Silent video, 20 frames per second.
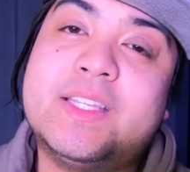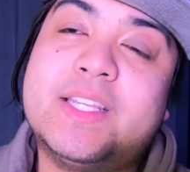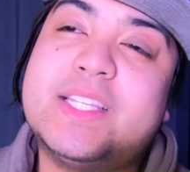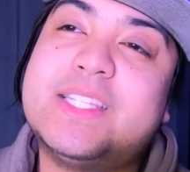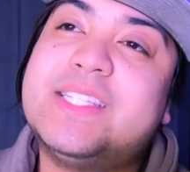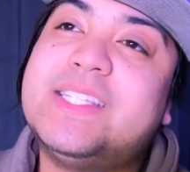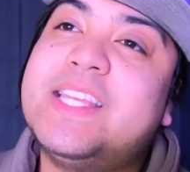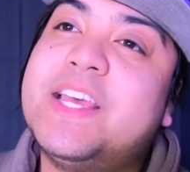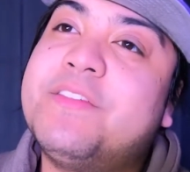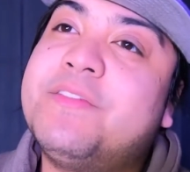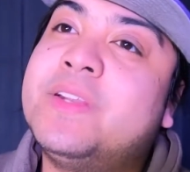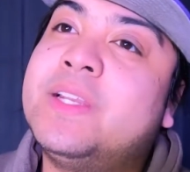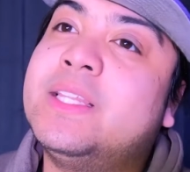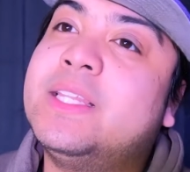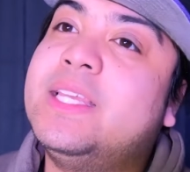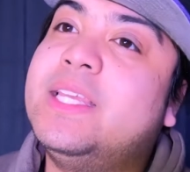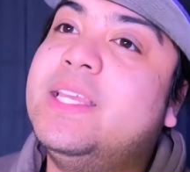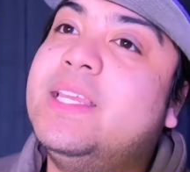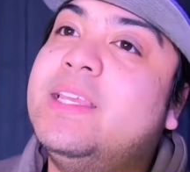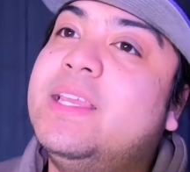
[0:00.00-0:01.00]
it is
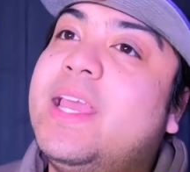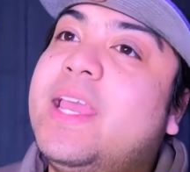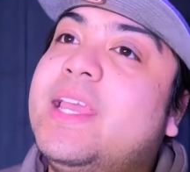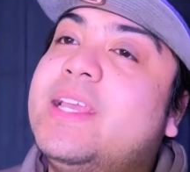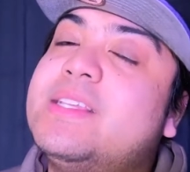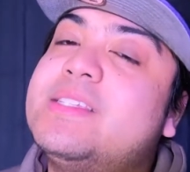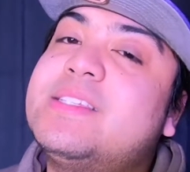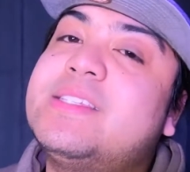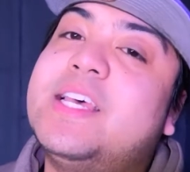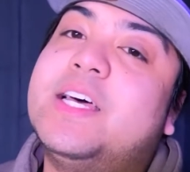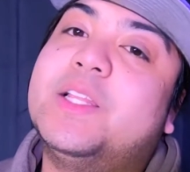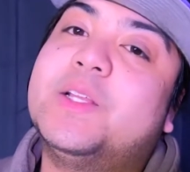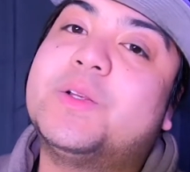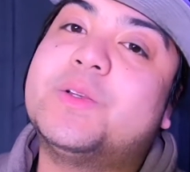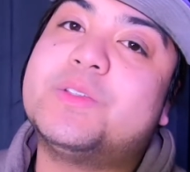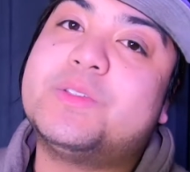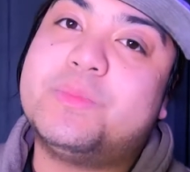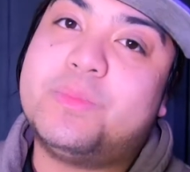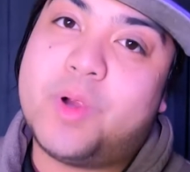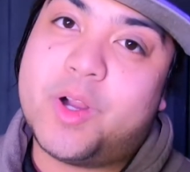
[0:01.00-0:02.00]
definitely a
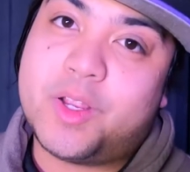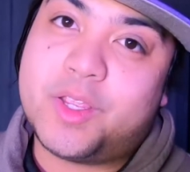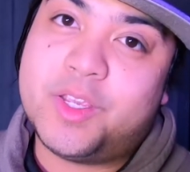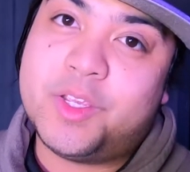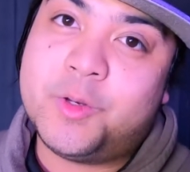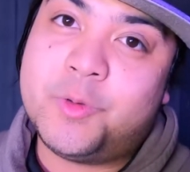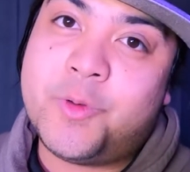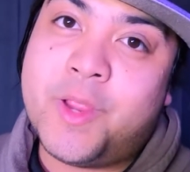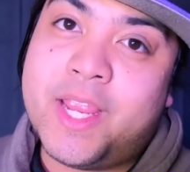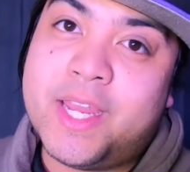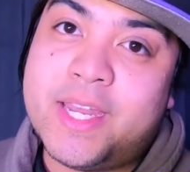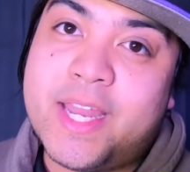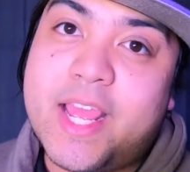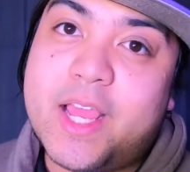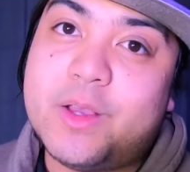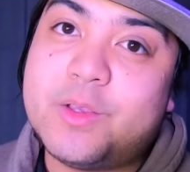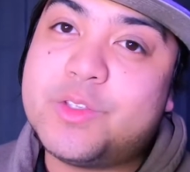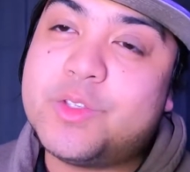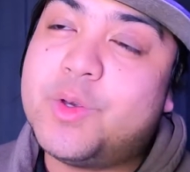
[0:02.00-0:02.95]
seller's market right now.